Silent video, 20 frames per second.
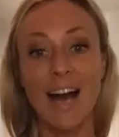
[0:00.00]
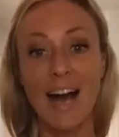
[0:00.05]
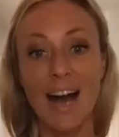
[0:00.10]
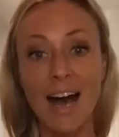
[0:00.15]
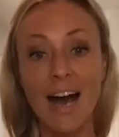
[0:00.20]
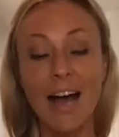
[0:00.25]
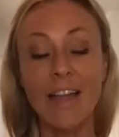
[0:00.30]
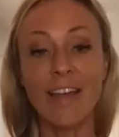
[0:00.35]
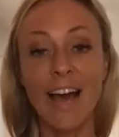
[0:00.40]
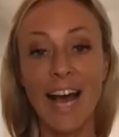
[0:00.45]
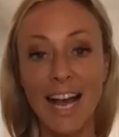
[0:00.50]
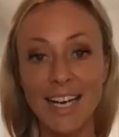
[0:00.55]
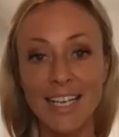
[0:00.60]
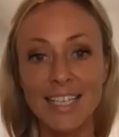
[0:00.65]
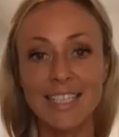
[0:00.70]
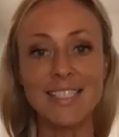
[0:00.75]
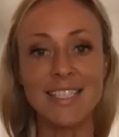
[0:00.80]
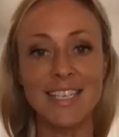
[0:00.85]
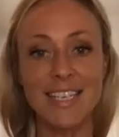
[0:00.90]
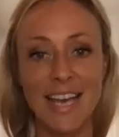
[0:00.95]
are that
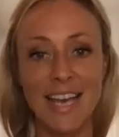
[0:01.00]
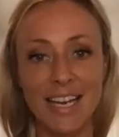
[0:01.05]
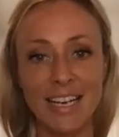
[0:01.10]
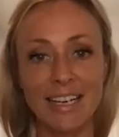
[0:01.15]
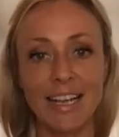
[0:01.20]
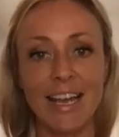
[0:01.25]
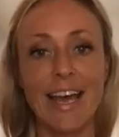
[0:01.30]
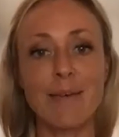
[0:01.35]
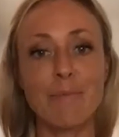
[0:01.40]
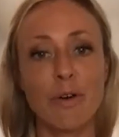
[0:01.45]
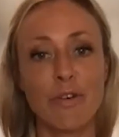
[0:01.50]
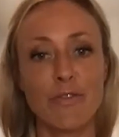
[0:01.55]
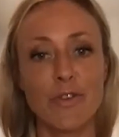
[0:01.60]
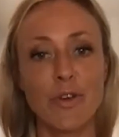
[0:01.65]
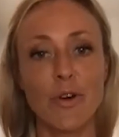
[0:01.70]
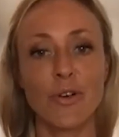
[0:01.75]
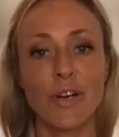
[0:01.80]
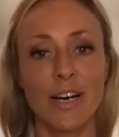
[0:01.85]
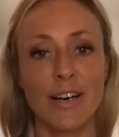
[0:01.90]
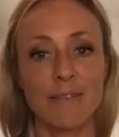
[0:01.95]
is the end game of
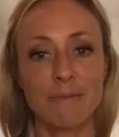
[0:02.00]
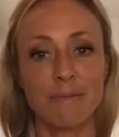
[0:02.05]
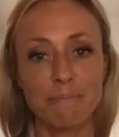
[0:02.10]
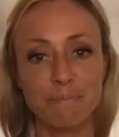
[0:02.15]
yoga.